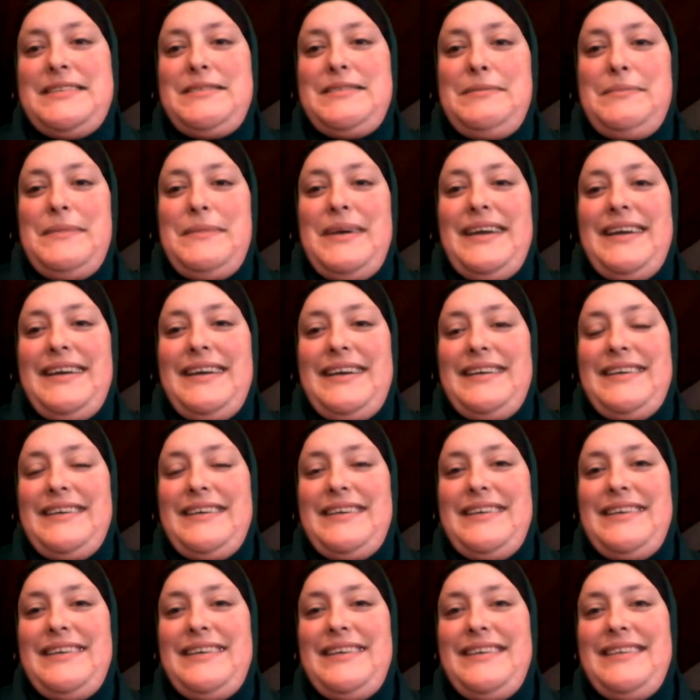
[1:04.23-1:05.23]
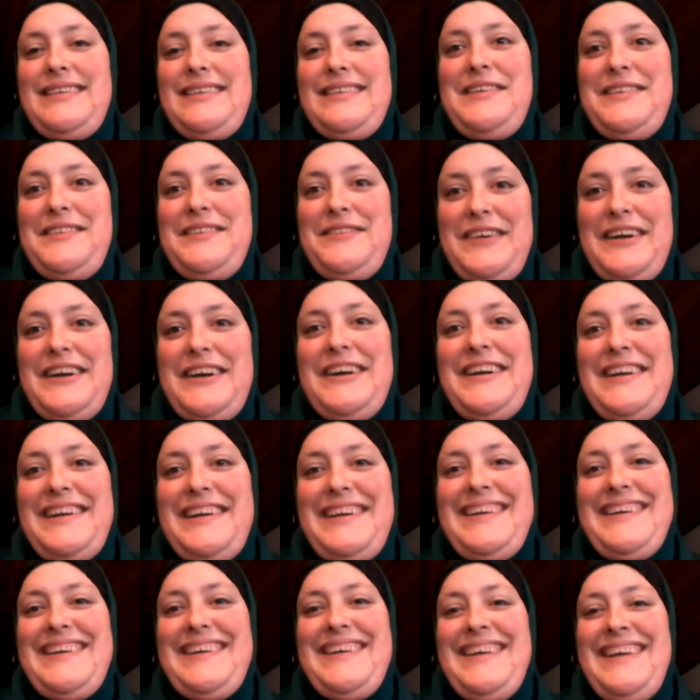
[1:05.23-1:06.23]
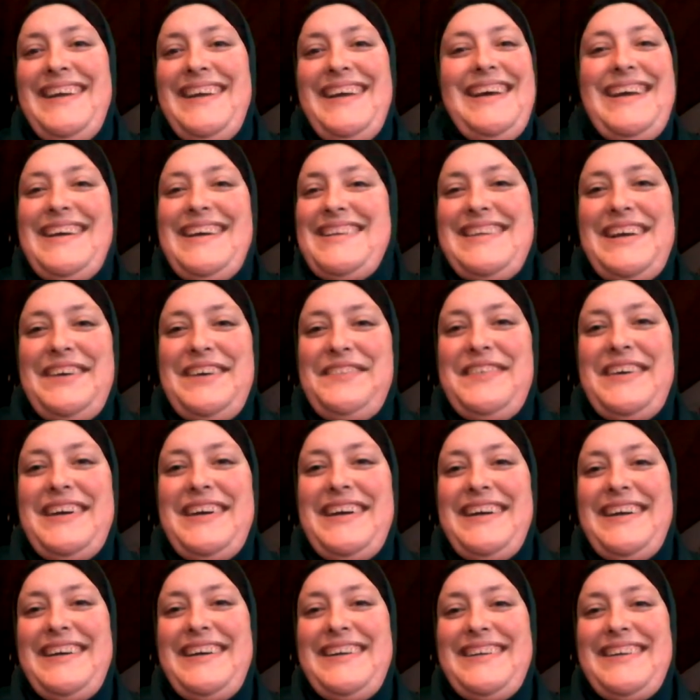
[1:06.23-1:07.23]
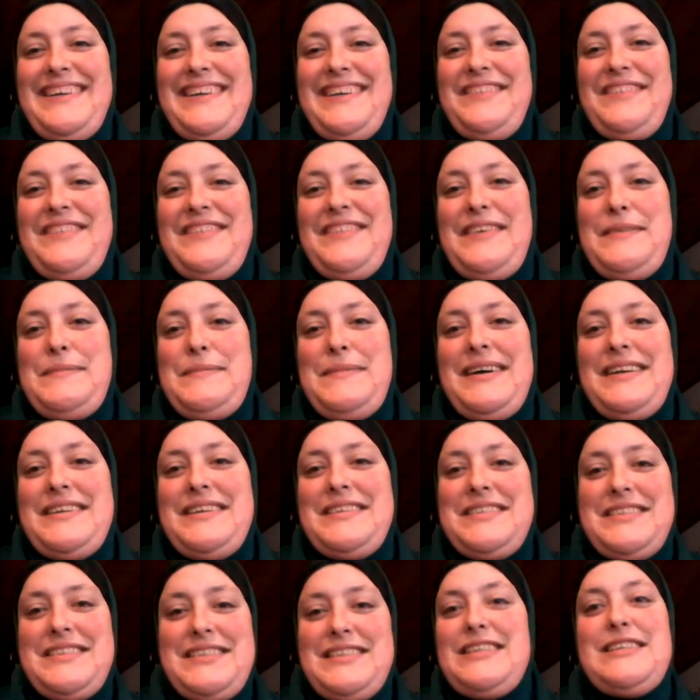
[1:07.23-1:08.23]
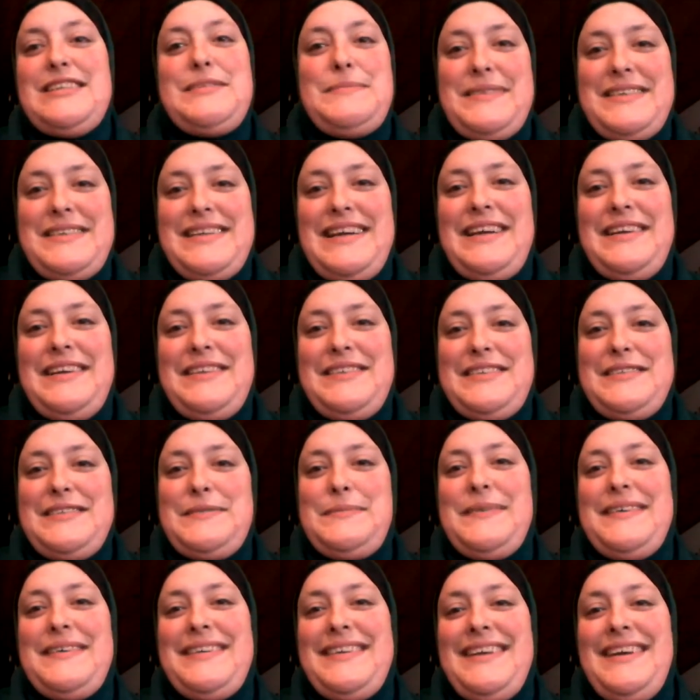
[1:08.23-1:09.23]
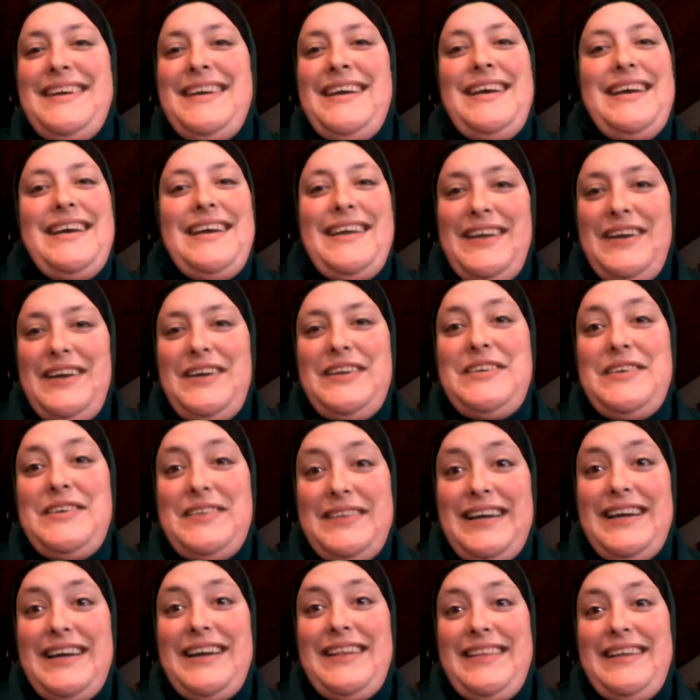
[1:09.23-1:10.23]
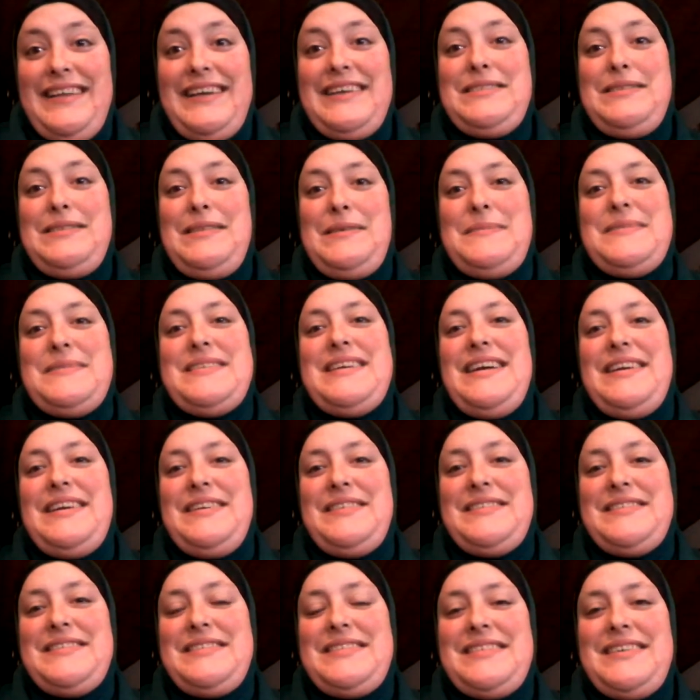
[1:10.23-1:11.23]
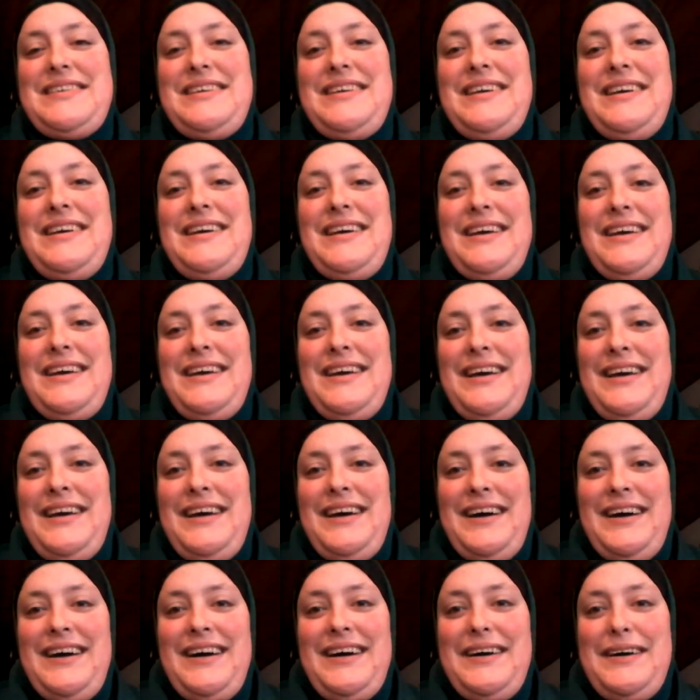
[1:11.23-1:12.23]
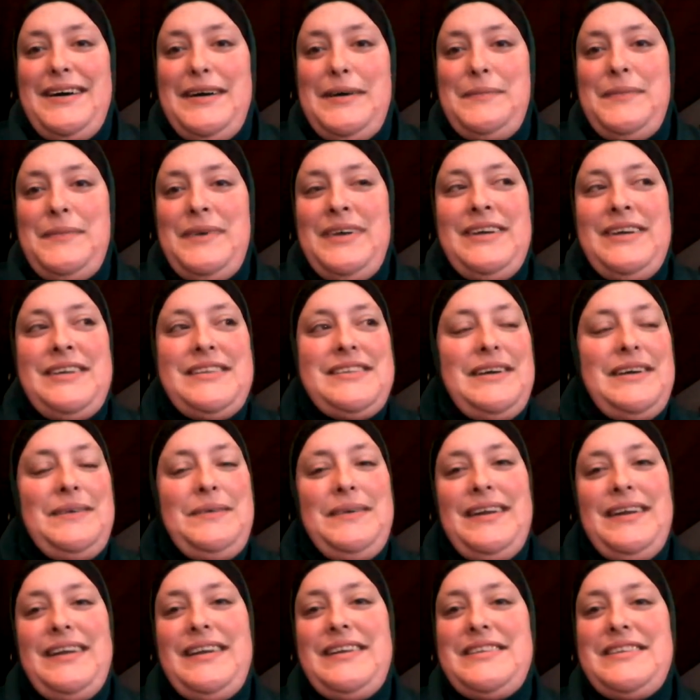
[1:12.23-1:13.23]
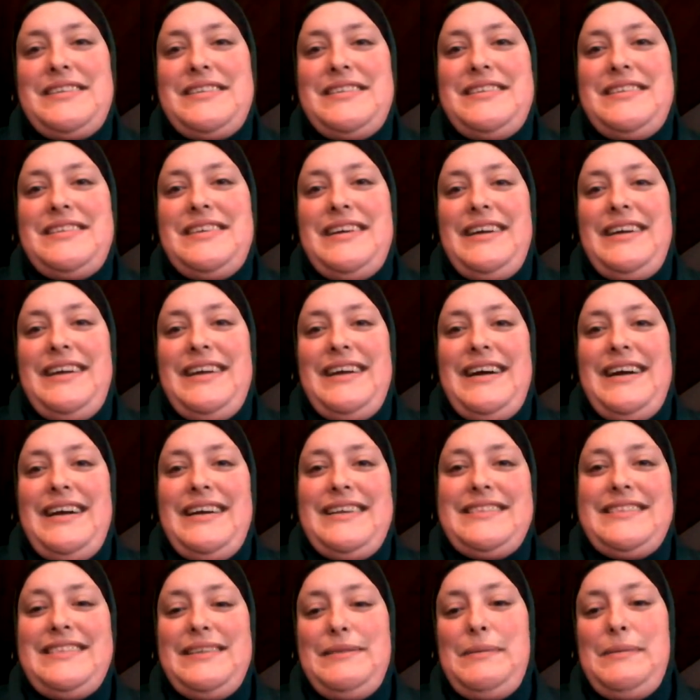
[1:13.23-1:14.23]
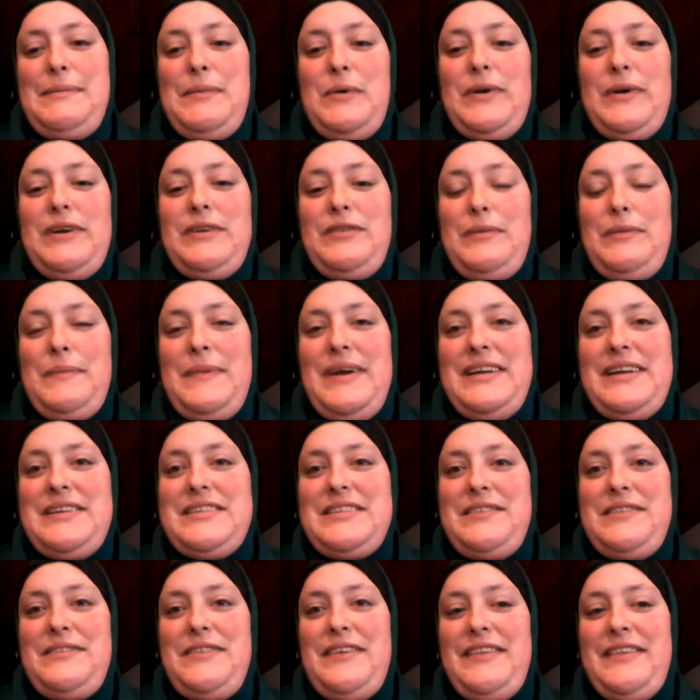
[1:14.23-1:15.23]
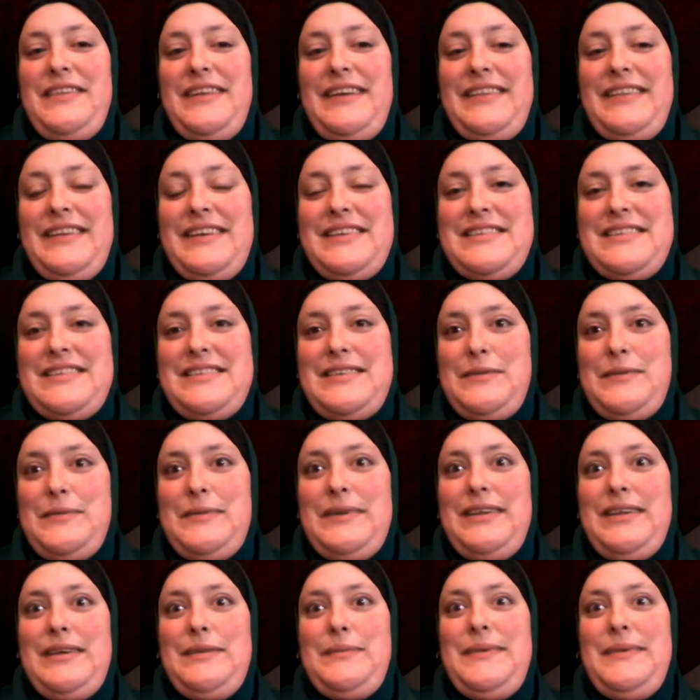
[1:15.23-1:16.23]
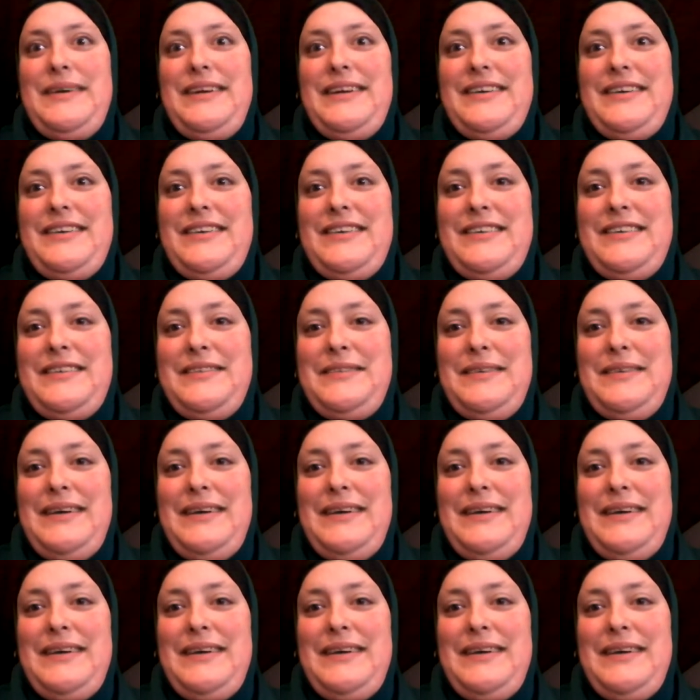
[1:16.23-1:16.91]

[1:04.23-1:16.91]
I'm making be varied. It's not varied very much, it's just potatoes, but you can do a lot of things with the potatoes. So I wanted to tell you guys a little bit more information if you think this is a really weird,